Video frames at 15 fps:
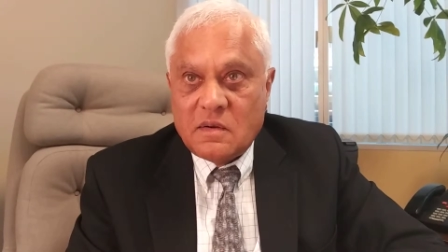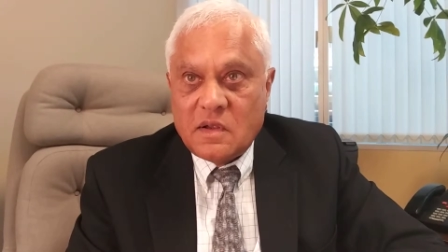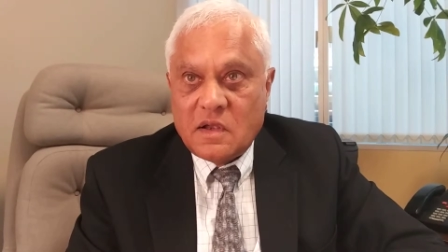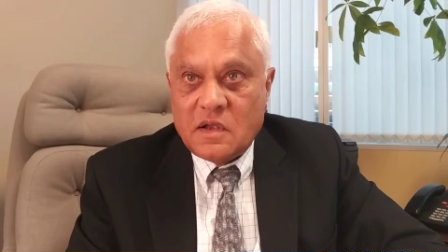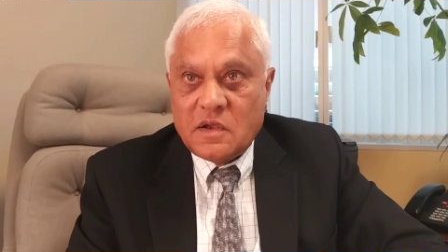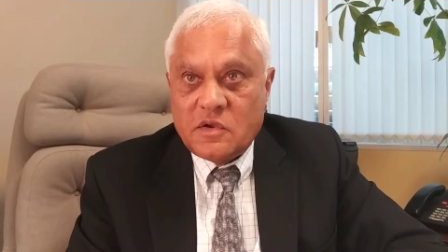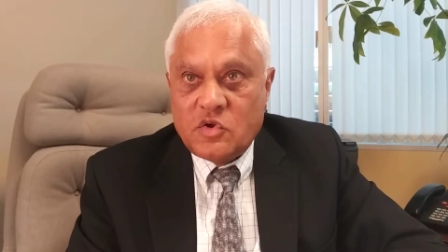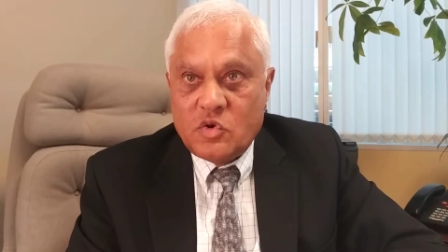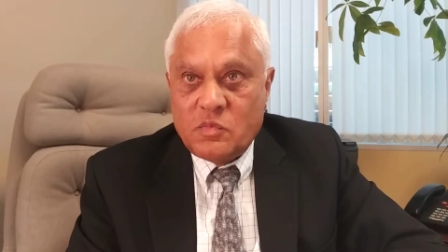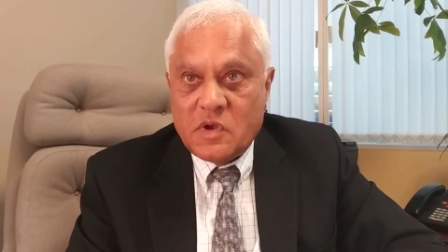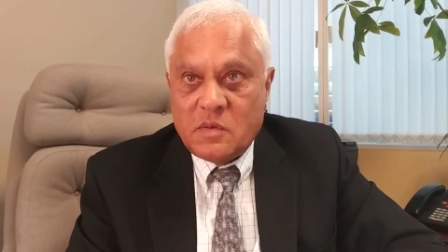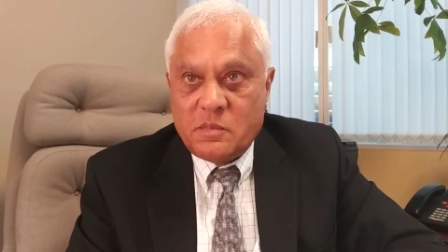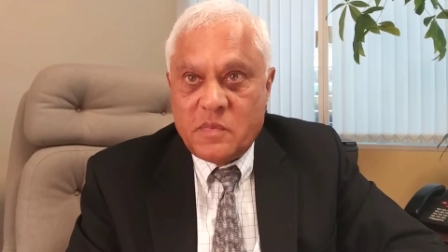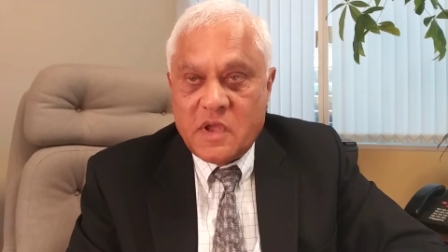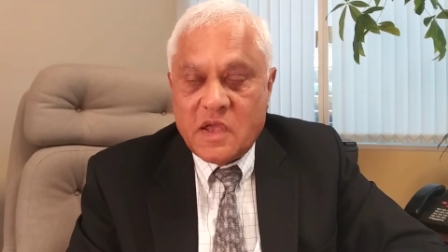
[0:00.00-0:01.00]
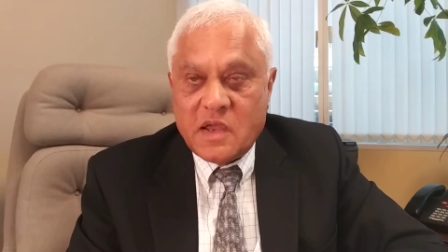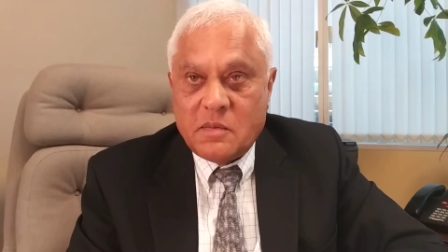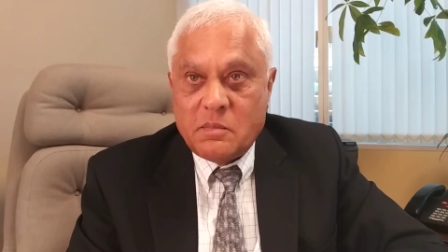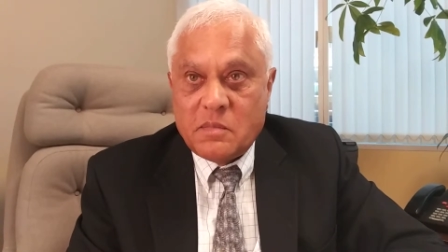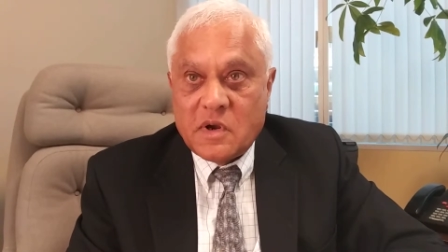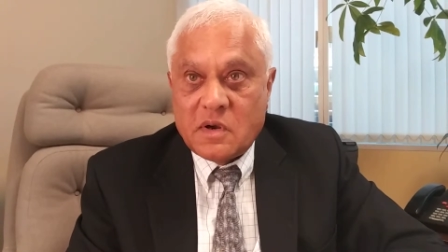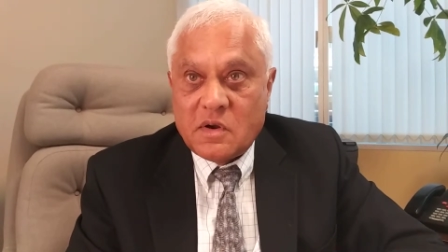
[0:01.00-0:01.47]
uh, human
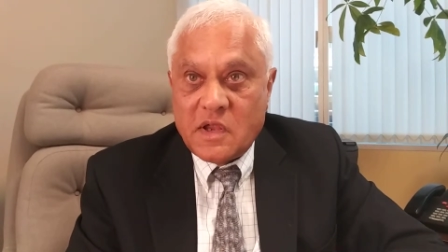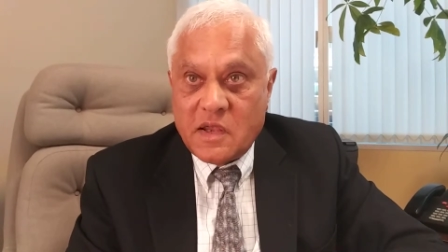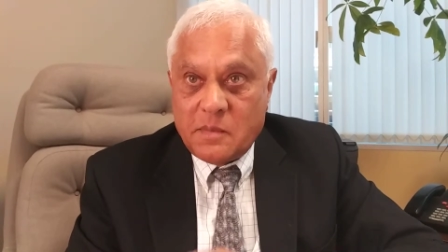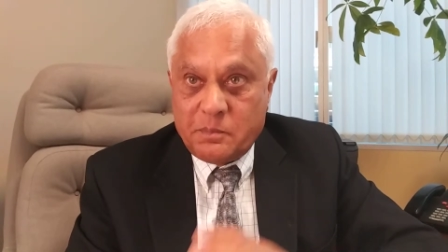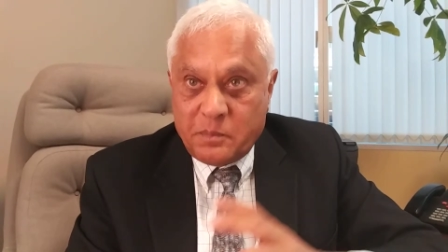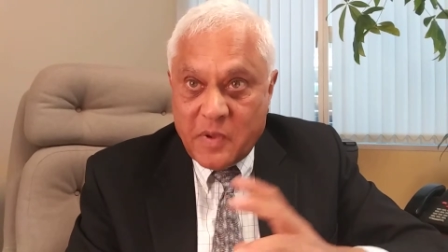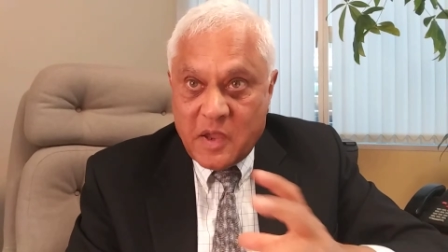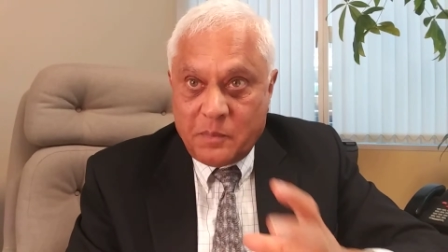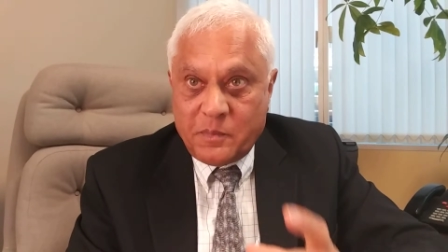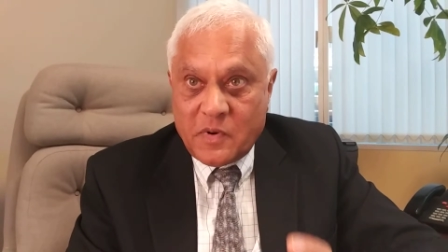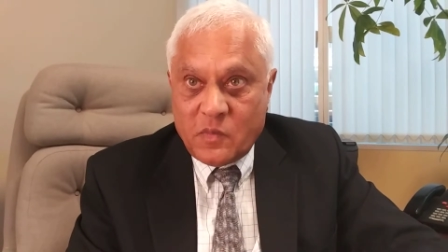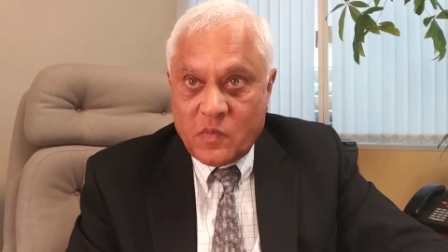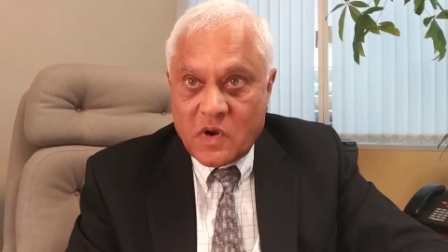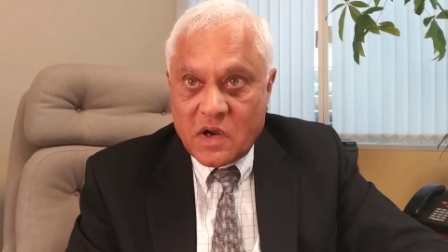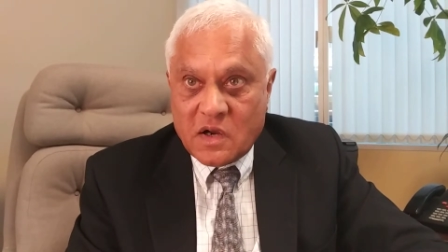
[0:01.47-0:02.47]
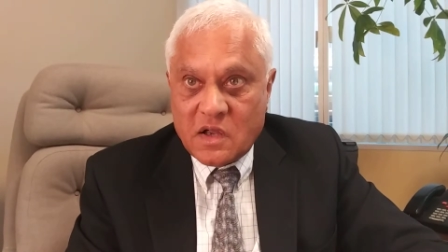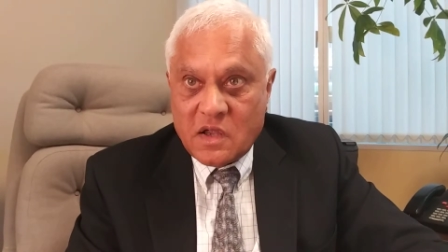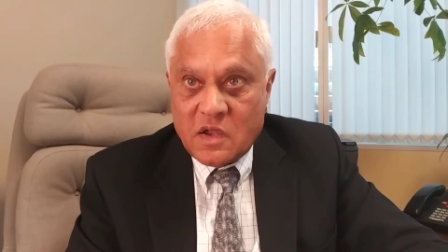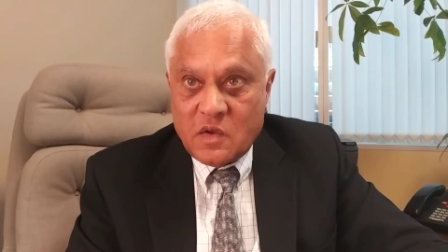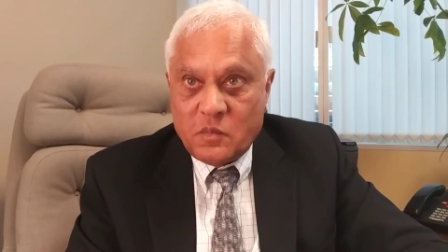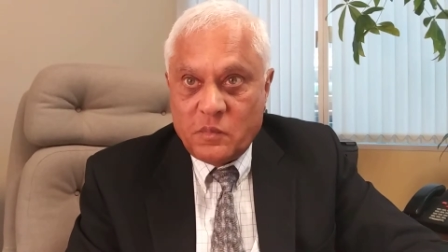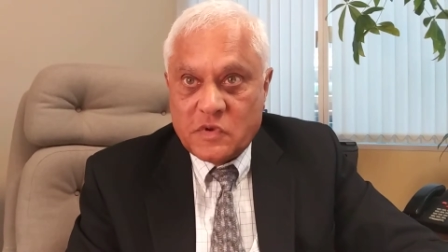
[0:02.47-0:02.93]
being, but a paperwork,
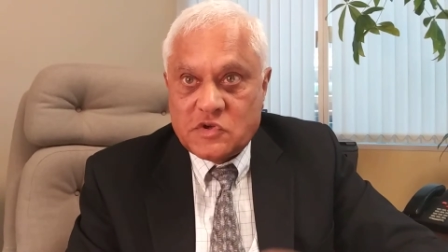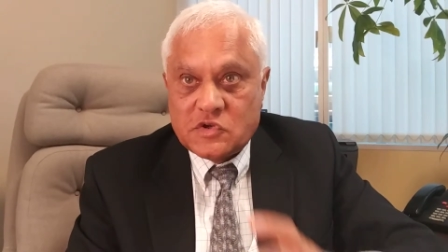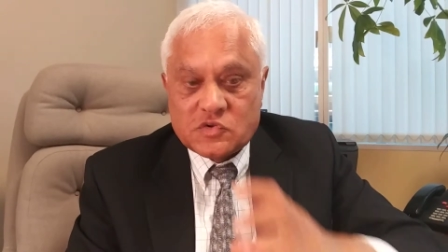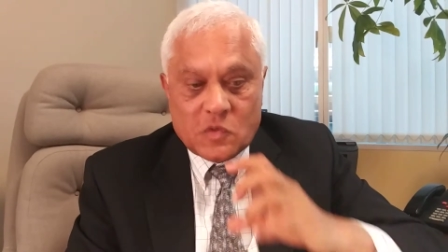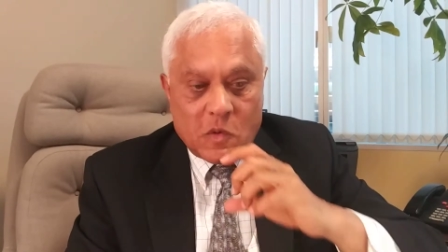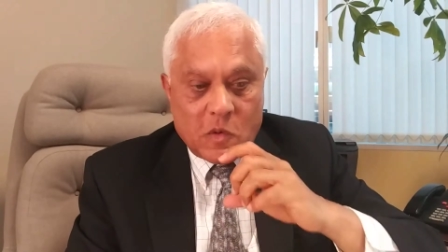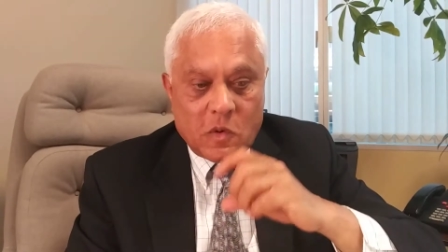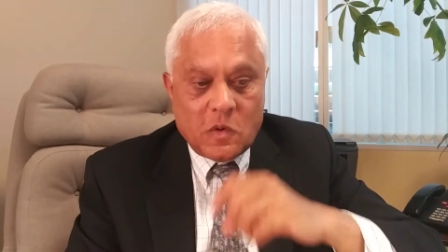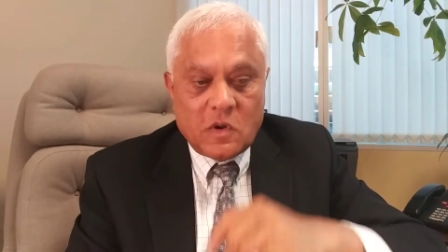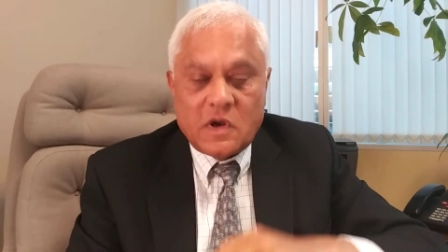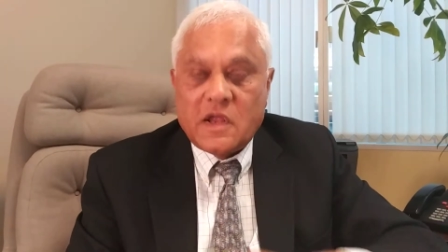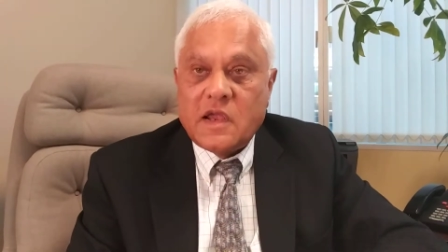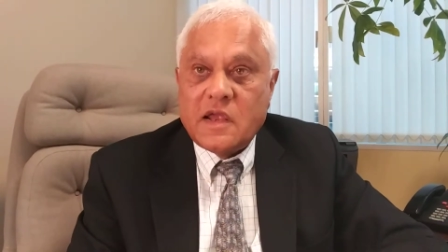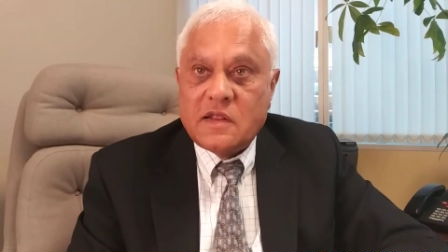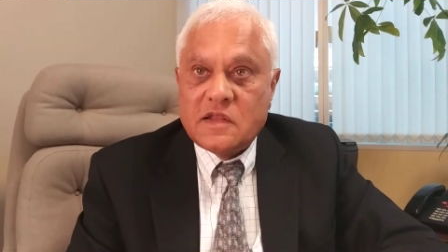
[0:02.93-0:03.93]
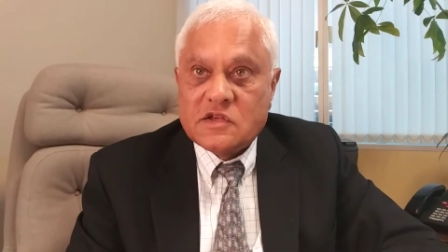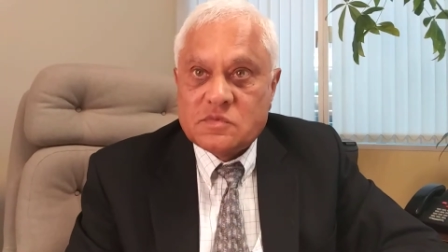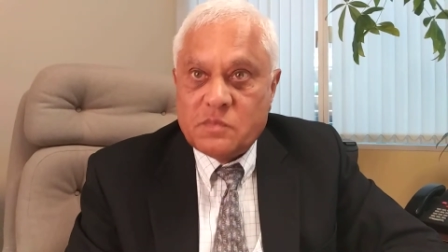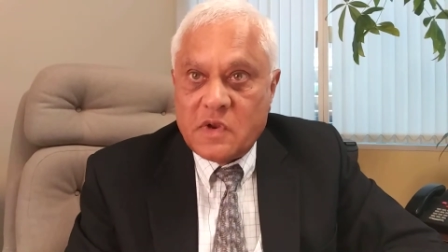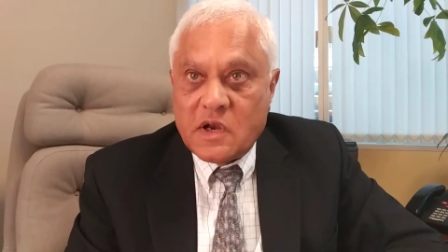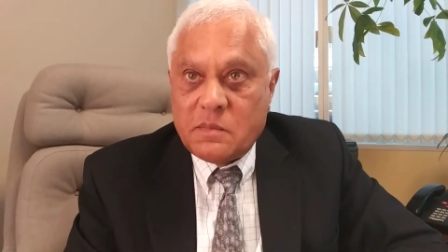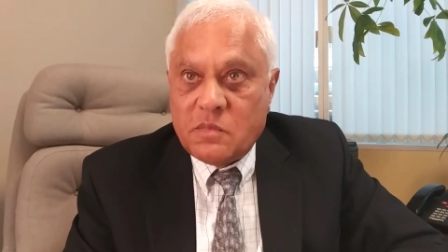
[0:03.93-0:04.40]
which is all in this
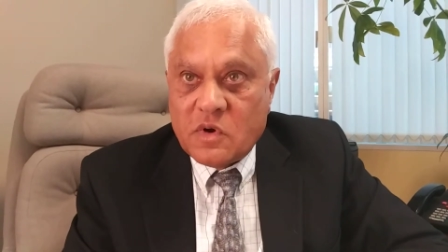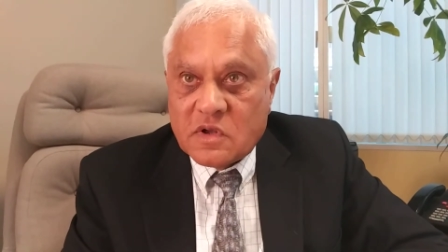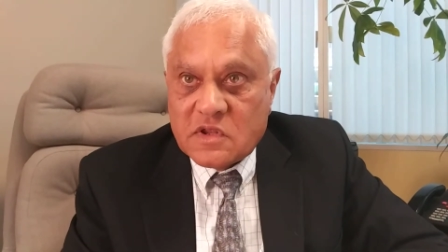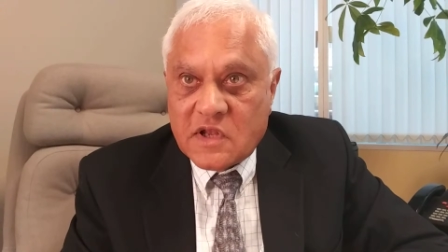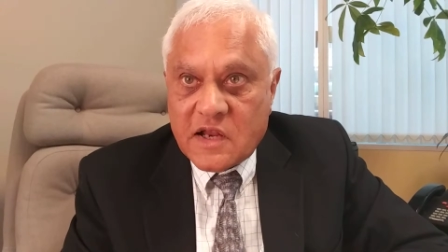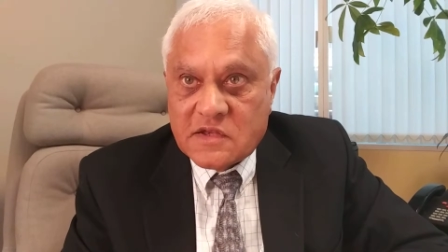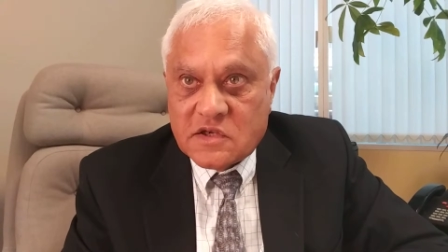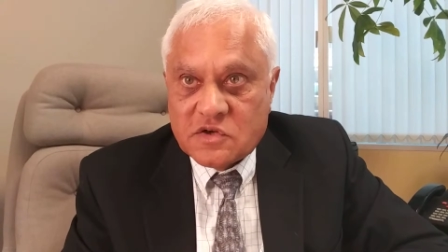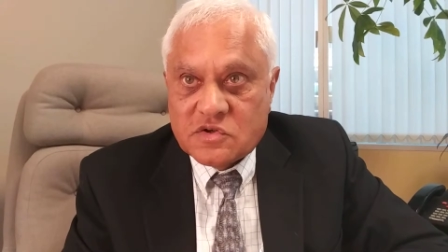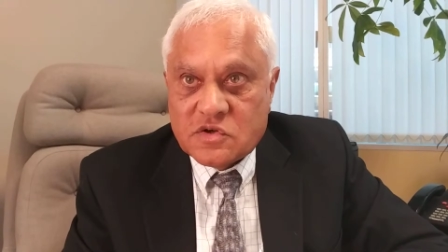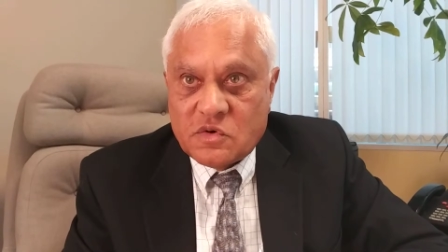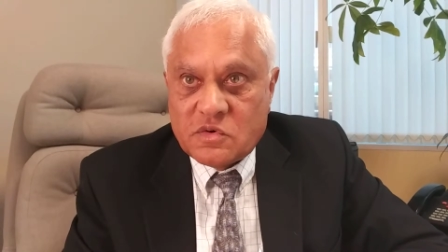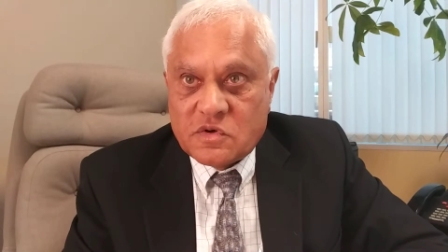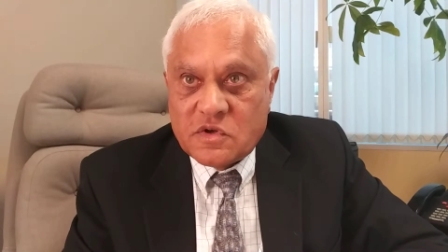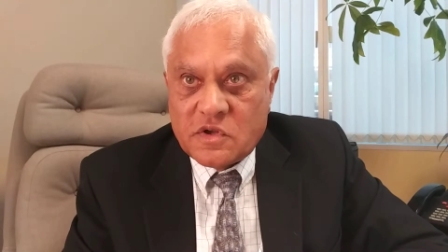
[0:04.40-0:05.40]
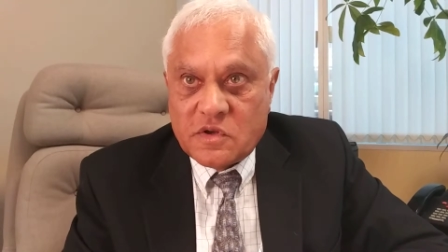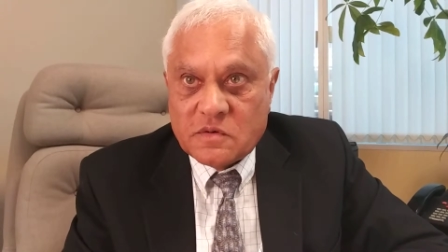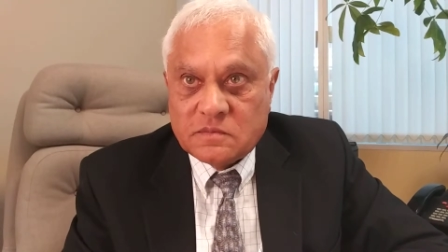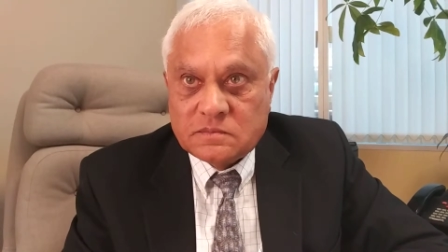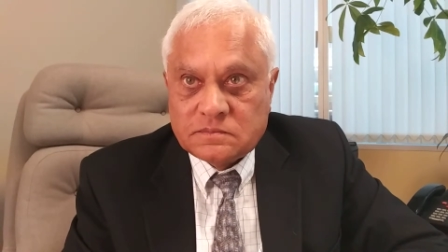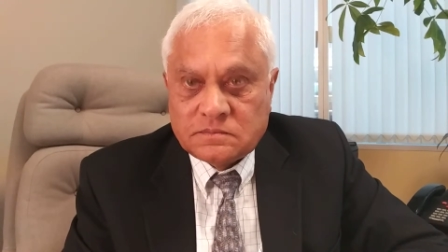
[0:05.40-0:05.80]
minute book that I just showed to you.